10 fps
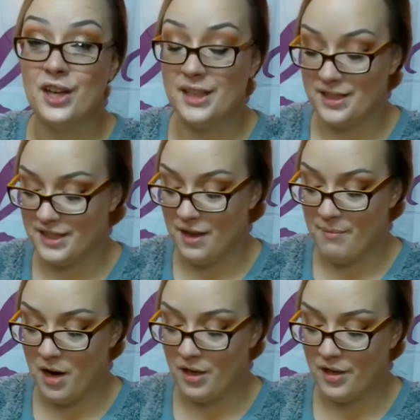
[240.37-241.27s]
in some
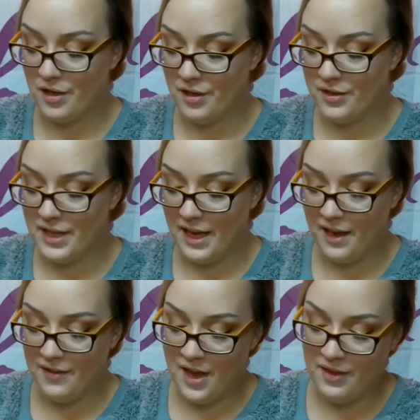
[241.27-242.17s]
articles,
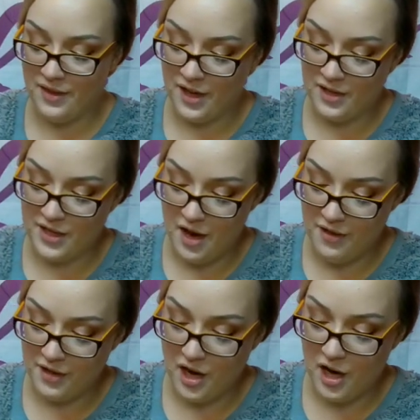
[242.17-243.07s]
and then there's
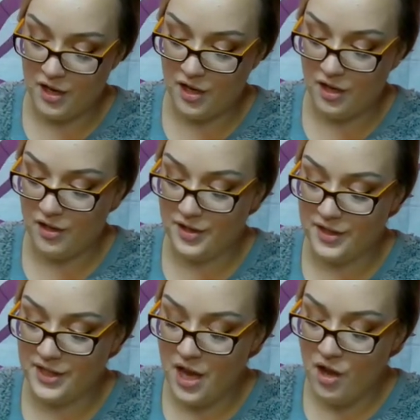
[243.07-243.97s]
other articles
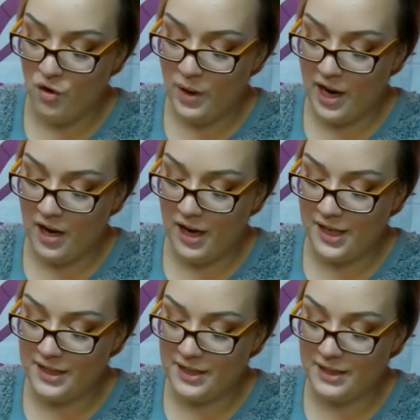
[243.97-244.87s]
where it
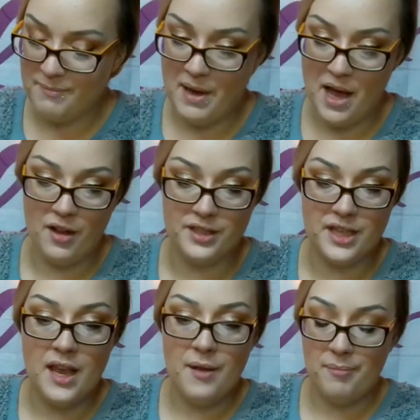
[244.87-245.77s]
is spelled
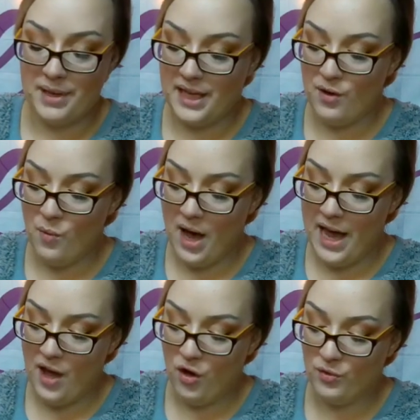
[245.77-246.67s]
P
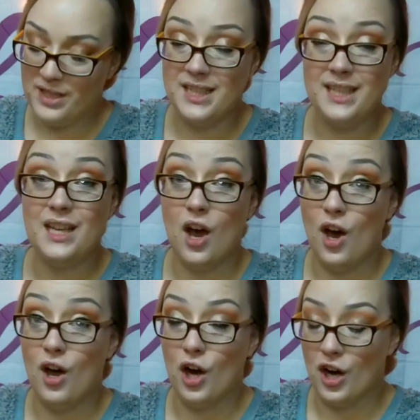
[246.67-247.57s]
Y O T
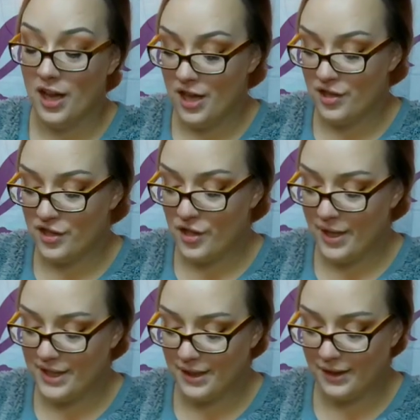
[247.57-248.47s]
R. So
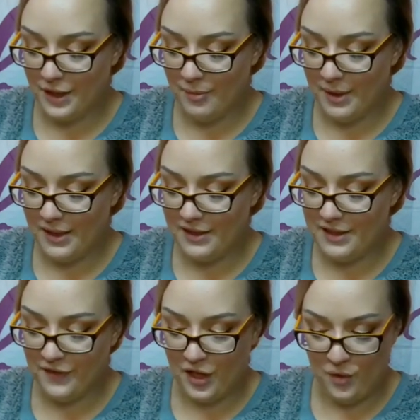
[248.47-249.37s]
that's a little bit
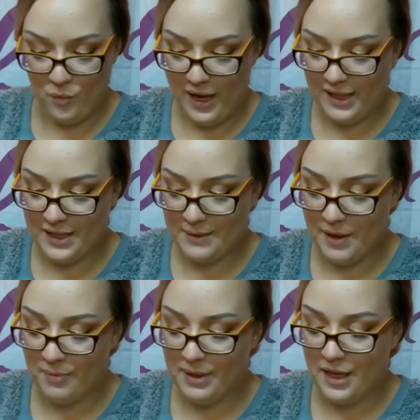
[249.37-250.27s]
different way to
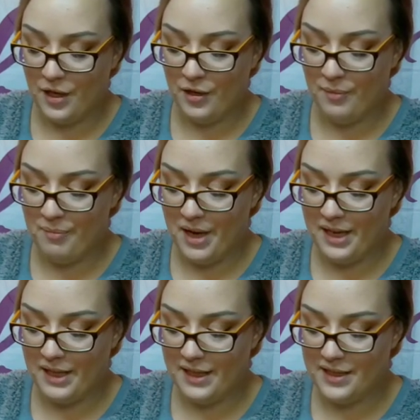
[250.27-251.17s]
spell Peter,
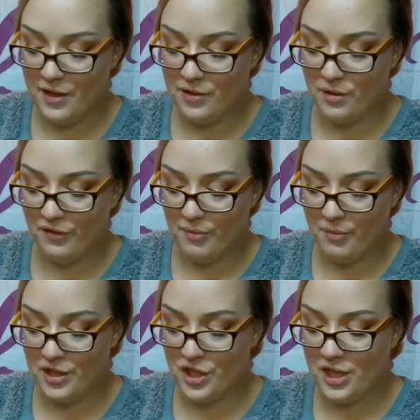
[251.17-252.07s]
but he's also from
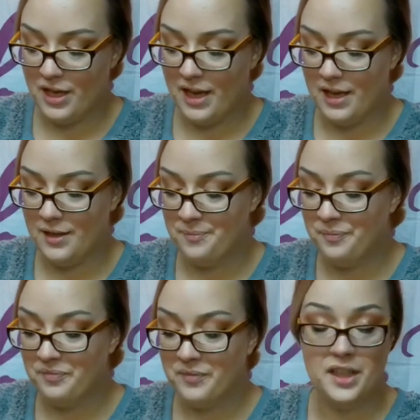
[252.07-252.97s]
Russia, and
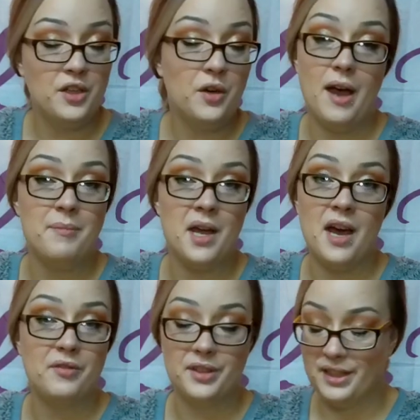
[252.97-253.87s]
you know, I'm
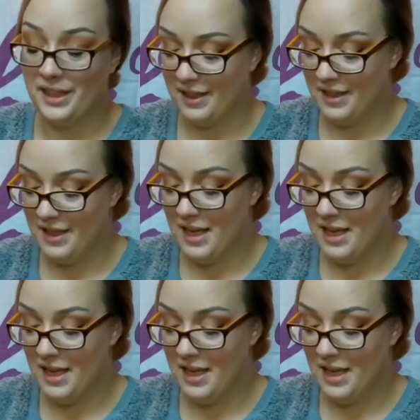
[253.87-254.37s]
not really